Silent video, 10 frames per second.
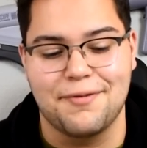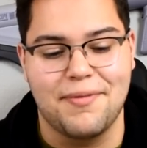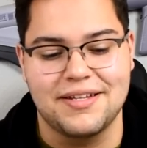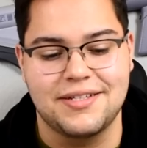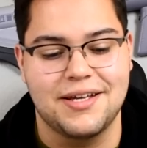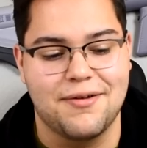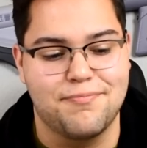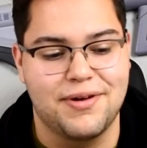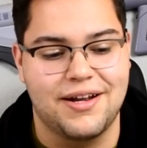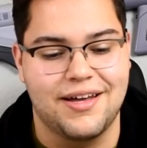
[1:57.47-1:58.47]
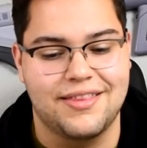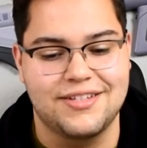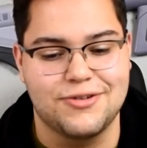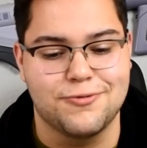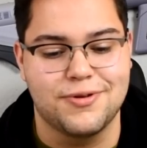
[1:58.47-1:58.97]
I messed up. But uh,
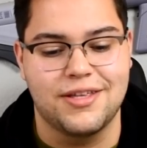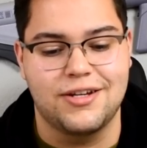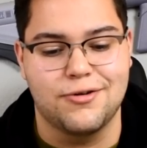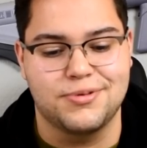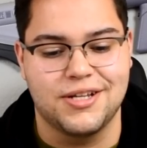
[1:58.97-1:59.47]
these are really dope